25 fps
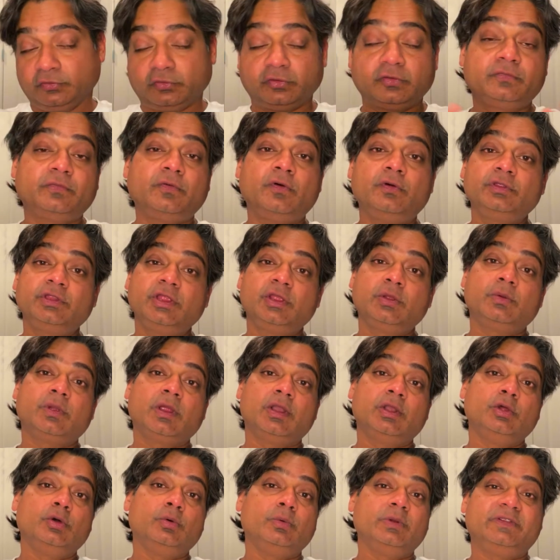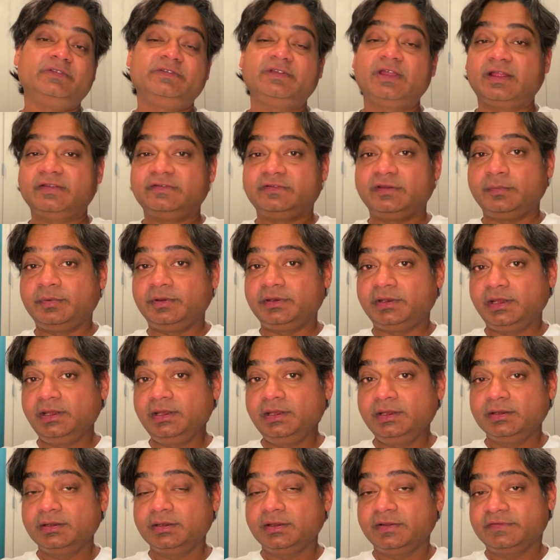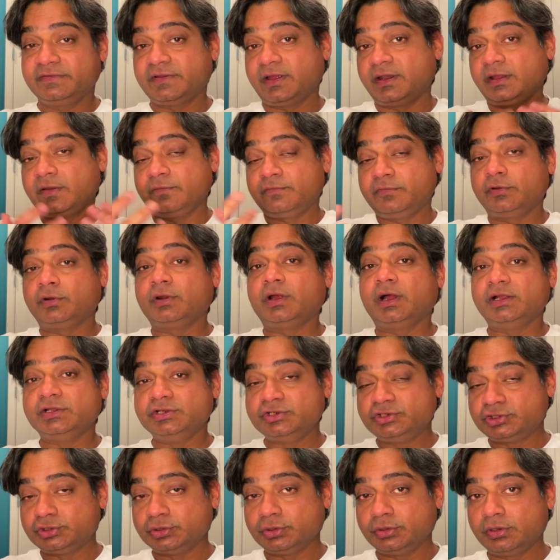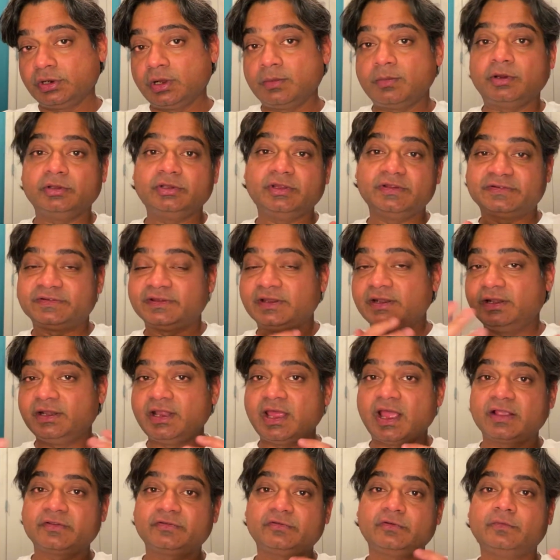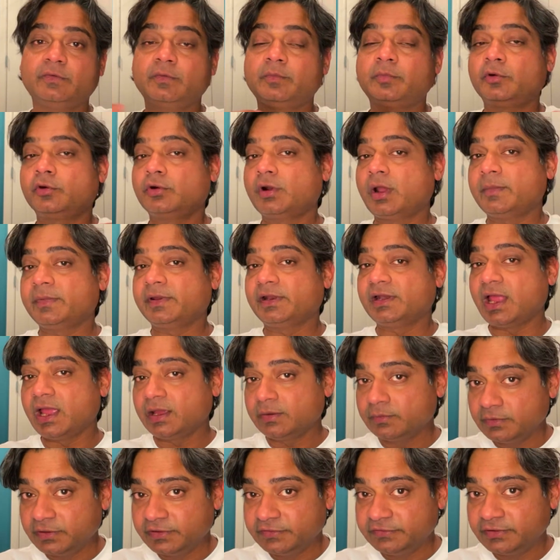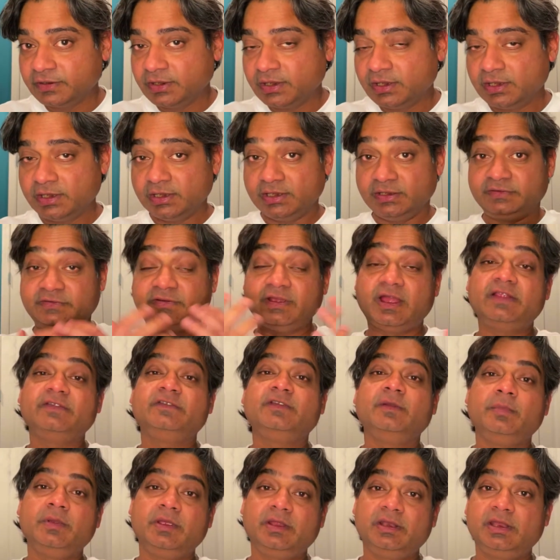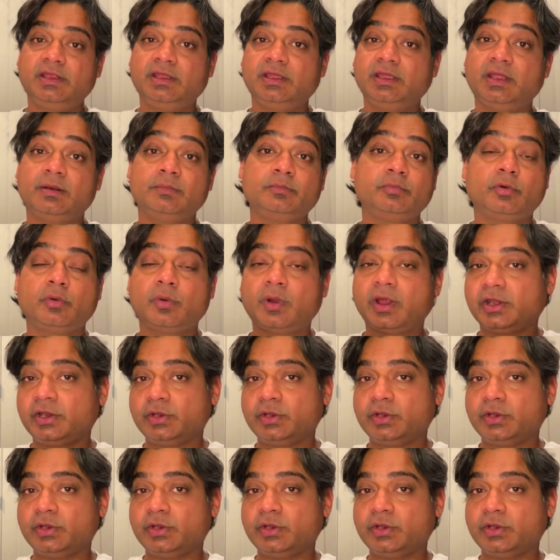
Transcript: the fourth thing you can do with ChatGPT is that if you're unsure about the syntax of a programming language, ChatGPT can provide